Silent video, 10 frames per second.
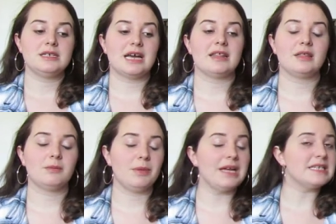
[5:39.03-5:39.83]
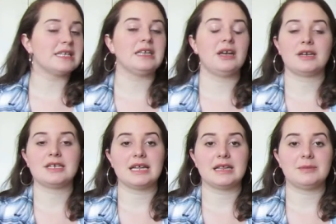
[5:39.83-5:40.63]
death basically on
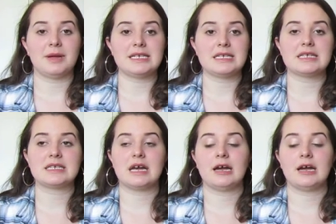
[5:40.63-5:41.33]
a daily basis.